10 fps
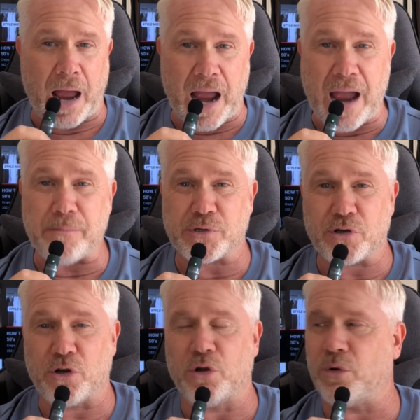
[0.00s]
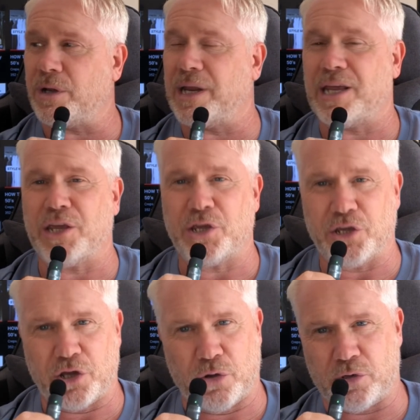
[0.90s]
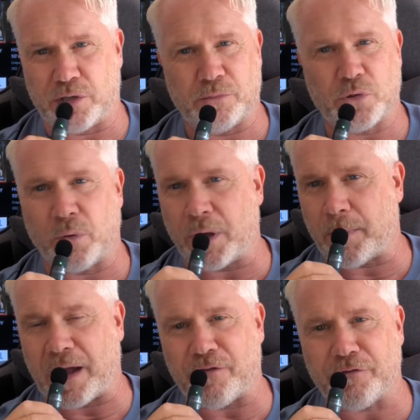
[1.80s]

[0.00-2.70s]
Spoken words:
absolutely huge. I'm talking about